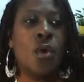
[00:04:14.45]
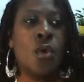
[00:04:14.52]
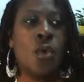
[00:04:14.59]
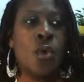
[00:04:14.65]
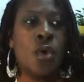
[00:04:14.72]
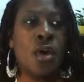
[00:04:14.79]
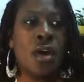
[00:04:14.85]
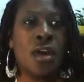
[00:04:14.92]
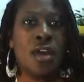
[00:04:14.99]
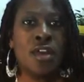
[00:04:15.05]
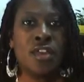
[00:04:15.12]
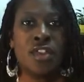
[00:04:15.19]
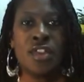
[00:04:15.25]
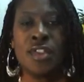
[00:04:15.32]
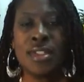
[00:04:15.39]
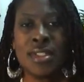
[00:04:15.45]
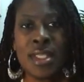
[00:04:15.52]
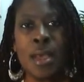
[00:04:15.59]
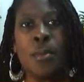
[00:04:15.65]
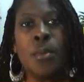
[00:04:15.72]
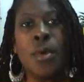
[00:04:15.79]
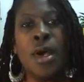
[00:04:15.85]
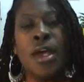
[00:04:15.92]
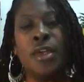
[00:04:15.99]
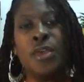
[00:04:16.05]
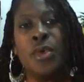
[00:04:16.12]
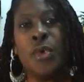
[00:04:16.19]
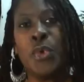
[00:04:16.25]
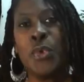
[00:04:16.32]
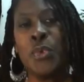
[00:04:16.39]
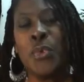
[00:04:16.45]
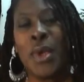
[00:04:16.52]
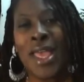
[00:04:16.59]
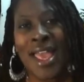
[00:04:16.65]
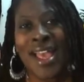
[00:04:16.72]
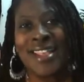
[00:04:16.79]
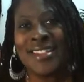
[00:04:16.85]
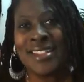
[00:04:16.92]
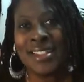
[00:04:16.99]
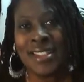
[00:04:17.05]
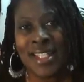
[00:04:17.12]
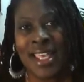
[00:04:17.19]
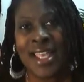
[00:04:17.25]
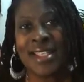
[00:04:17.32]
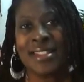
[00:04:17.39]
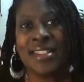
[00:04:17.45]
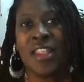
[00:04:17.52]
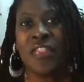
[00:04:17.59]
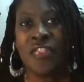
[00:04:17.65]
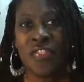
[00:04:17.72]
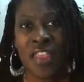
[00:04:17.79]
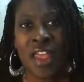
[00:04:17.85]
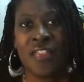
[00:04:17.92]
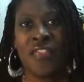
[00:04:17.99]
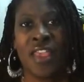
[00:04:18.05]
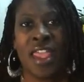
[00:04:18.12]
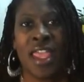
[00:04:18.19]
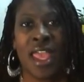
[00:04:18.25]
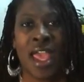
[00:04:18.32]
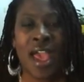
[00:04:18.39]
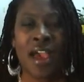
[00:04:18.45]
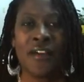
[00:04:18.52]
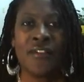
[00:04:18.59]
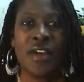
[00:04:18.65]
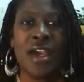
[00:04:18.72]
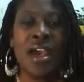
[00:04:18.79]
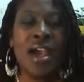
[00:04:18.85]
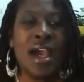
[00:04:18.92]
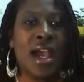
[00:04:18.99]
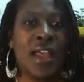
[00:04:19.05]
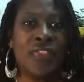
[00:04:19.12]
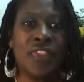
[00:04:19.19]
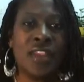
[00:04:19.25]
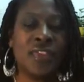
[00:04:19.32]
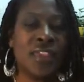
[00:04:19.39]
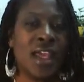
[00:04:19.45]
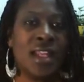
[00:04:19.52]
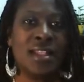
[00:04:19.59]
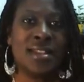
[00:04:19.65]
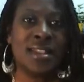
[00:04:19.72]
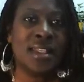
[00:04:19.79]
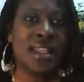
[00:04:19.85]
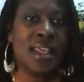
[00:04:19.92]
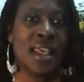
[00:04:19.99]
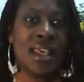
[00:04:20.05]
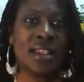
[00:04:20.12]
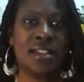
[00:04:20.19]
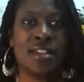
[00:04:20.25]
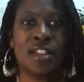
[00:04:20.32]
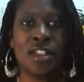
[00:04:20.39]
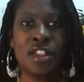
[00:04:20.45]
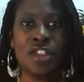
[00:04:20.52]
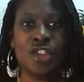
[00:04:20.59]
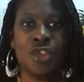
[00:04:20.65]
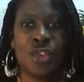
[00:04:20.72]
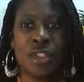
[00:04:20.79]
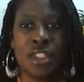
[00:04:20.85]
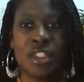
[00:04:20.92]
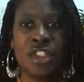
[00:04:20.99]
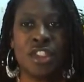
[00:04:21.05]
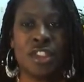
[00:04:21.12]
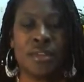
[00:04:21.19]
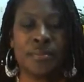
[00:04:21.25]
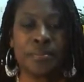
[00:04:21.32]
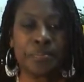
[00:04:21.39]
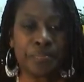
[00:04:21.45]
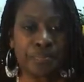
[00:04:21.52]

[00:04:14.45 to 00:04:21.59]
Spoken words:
or to someone who has less than they have. I think that is an excellent tradition.